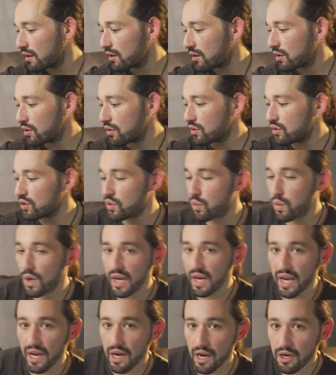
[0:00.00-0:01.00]

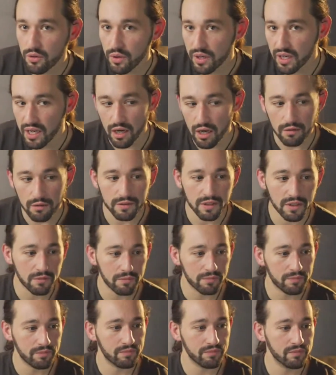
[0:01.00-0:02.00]
2,800 Kelvin.
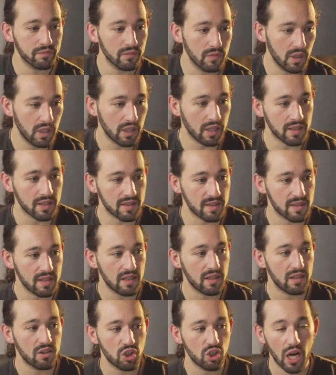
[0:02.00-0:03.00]
You can see the
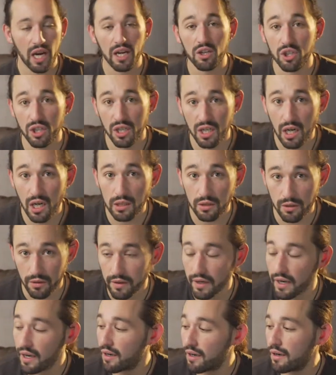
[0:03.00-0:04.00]
change of color
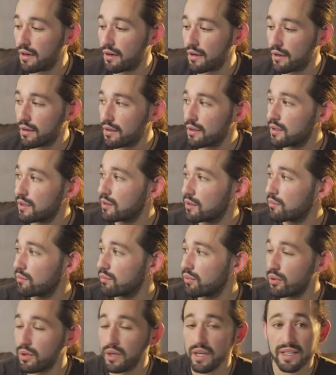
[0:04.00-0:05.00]
there.
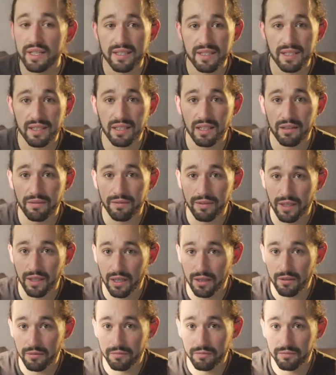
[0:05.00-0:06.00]
Pretty significant.
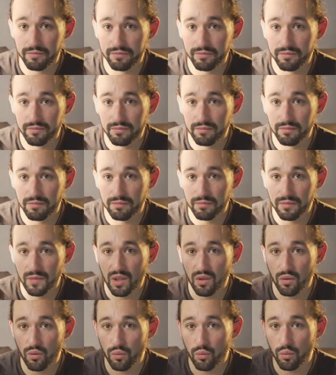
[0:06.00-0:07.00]

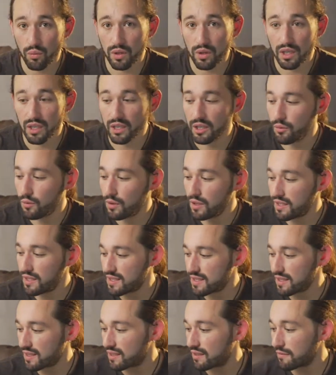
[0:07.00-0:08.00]
Really, really
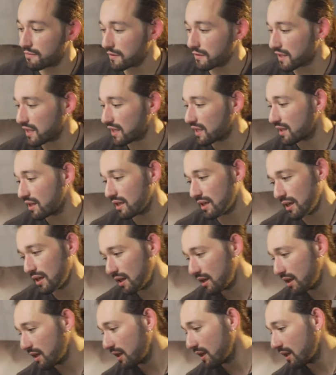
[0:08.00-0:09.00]
significant.
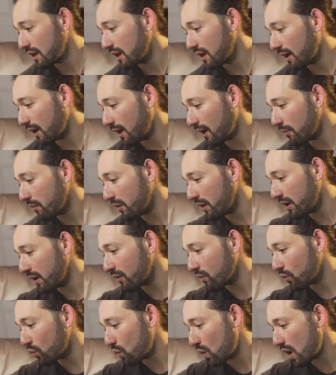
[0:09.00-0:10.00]
I mean,
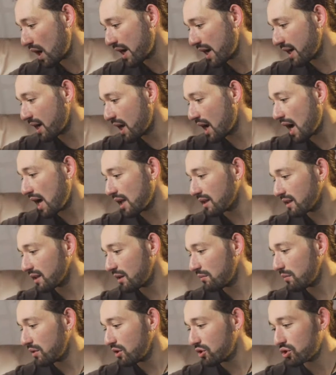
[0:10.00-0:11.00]
why not? Let me
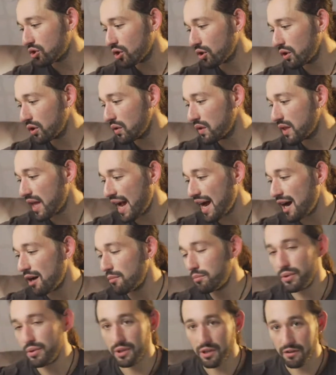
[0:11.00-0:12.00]
show you the output
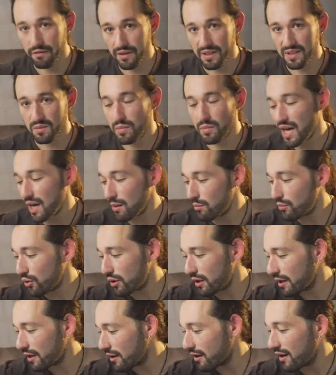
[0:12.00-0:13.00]
of this bad boy. All
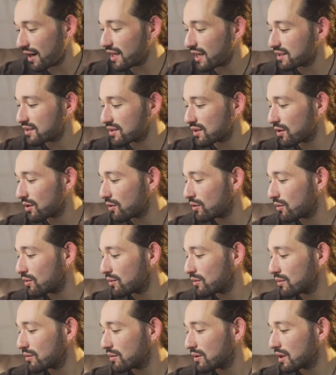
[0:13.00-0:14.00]
right. So
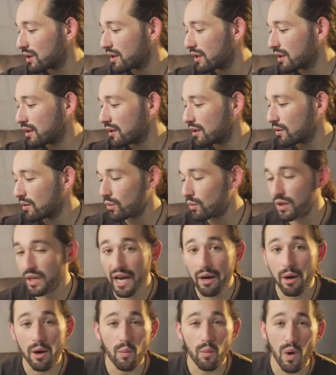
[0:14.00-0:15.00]
we're now at
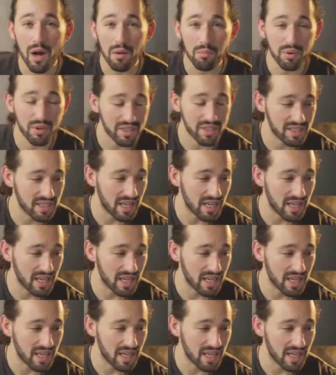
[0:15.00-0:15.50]
1%.